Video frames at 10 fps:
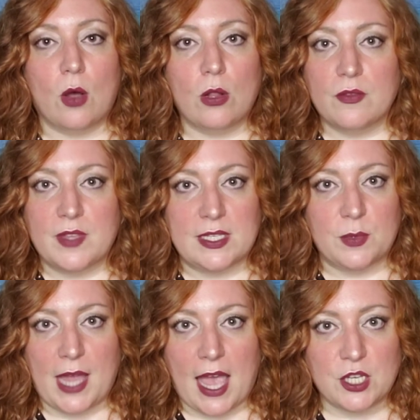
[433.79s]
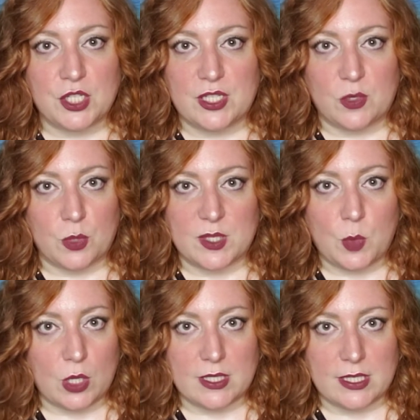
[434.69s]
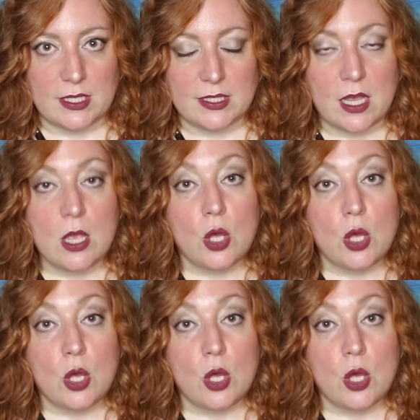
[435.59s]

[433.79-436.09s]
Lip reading: all of these reactions and responses.